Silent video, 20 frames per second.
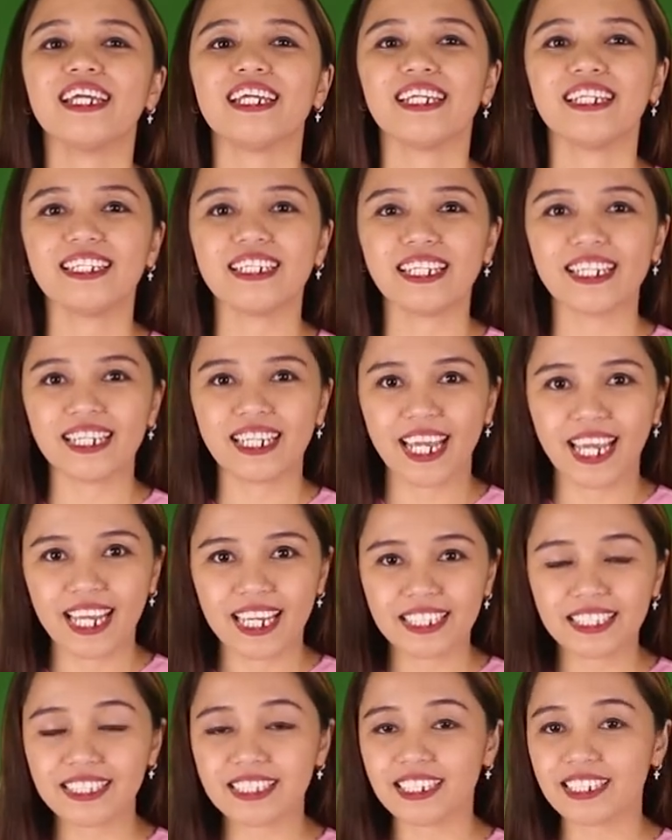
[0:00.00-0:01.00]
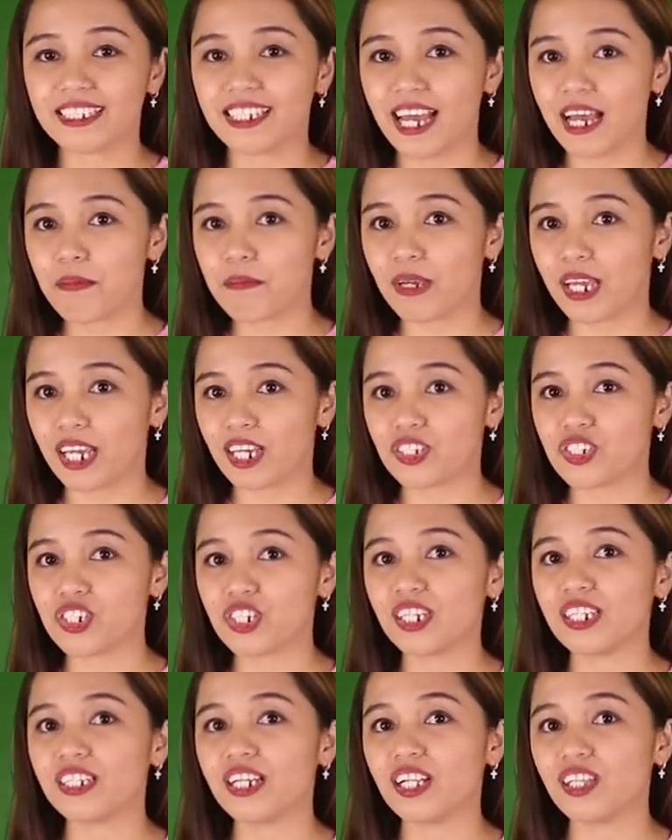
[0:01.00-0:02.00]
Indicate the
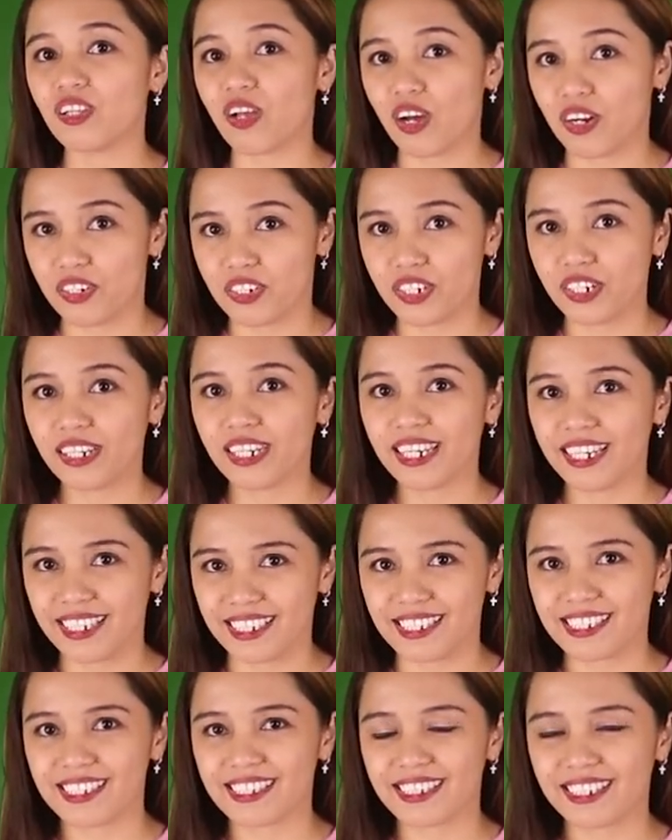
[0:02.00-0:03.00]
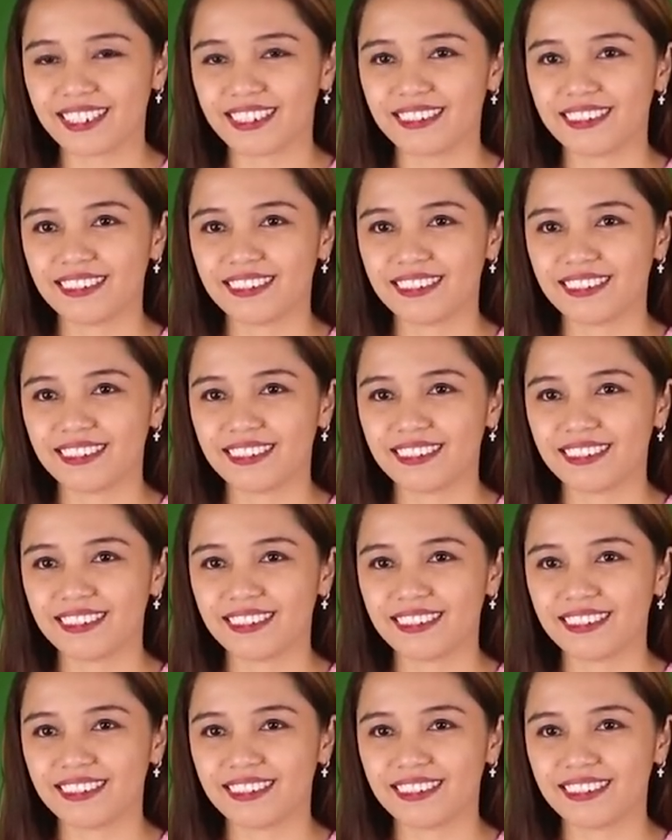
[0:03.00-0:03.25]
damage in the laundry list.